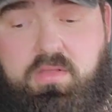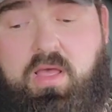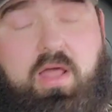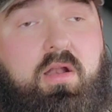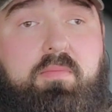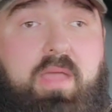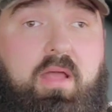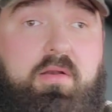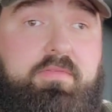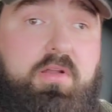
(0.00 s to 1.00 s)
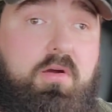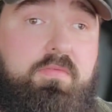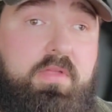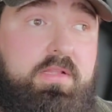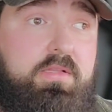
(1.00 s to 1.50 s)
know, I don't even know
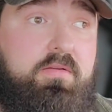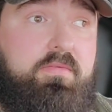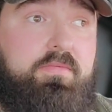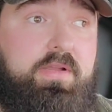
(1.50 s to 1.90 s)
if, like, the